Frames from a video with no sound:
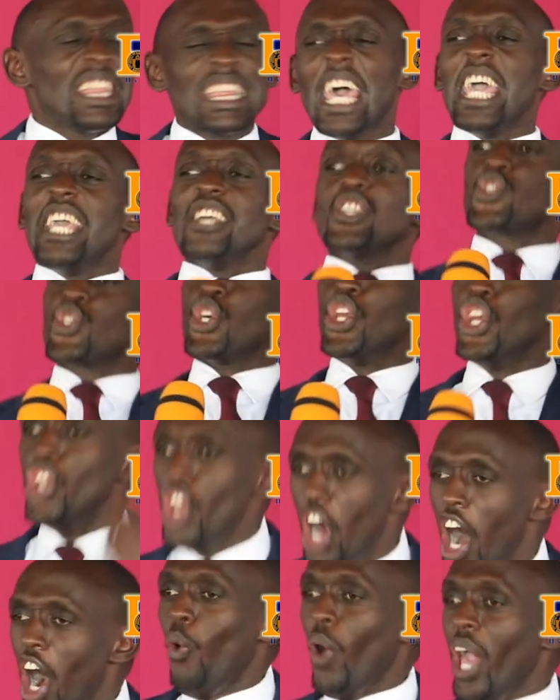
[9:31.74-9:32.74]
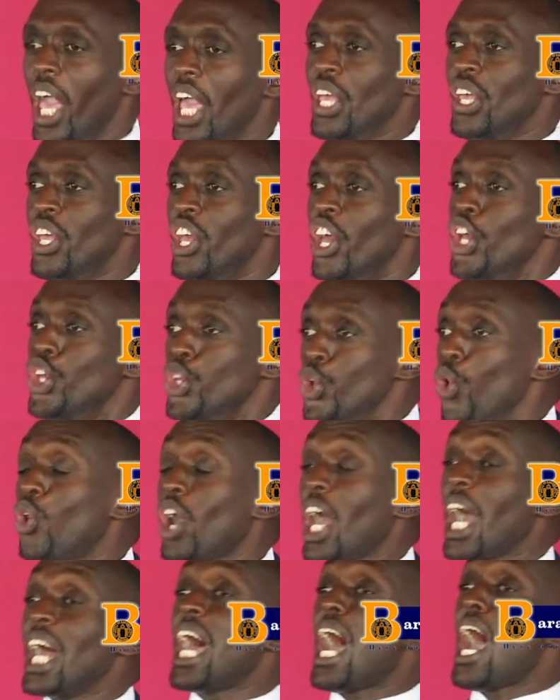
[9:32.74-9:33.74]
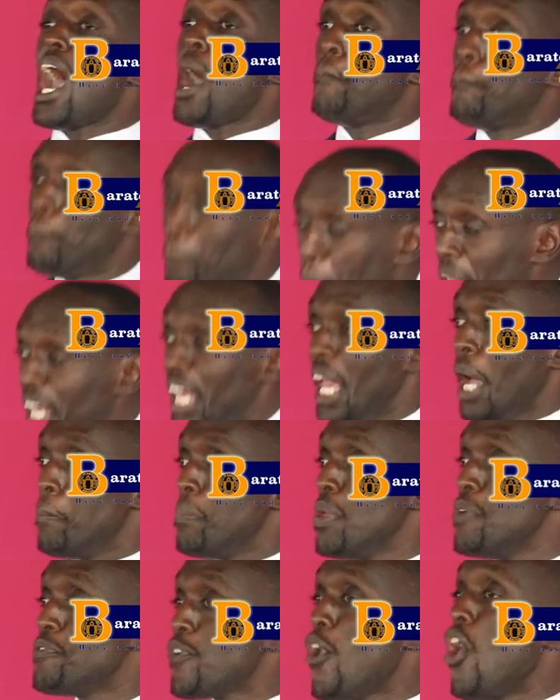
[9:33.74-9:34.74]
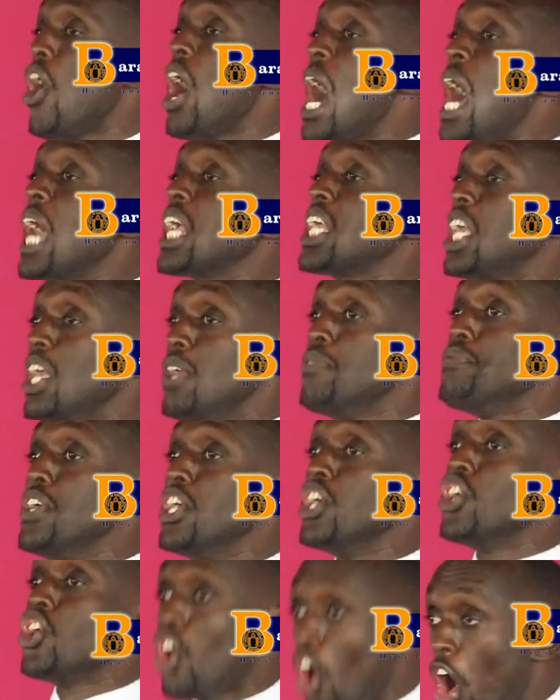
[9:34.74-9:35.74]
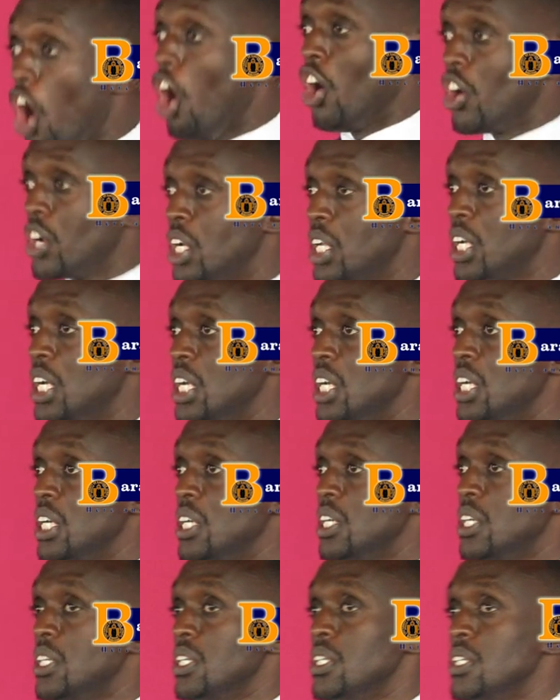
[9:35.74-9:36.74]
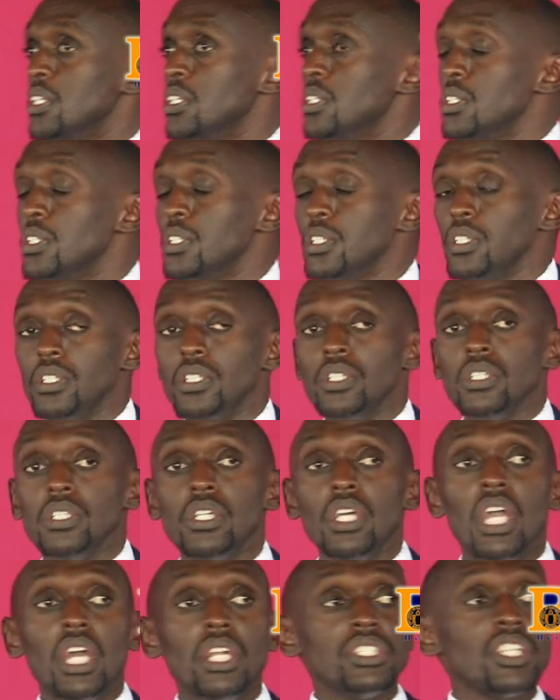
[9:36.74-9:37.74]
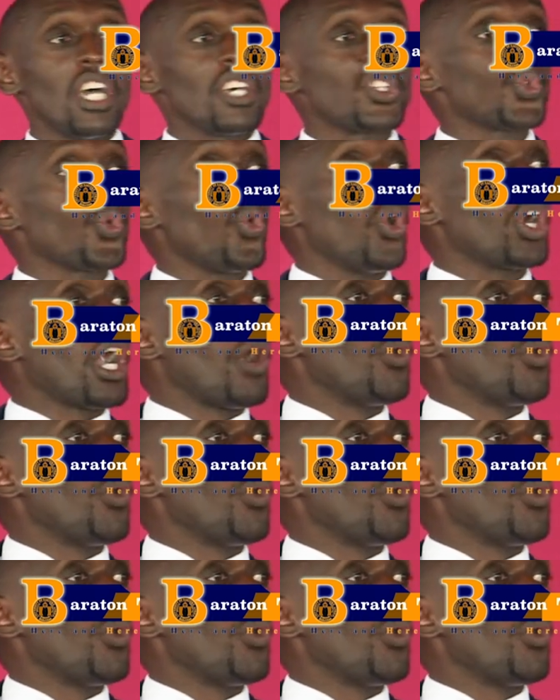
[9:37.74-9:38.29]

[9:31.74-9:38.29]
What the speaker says: There is no way you can appear before a giving God and just walk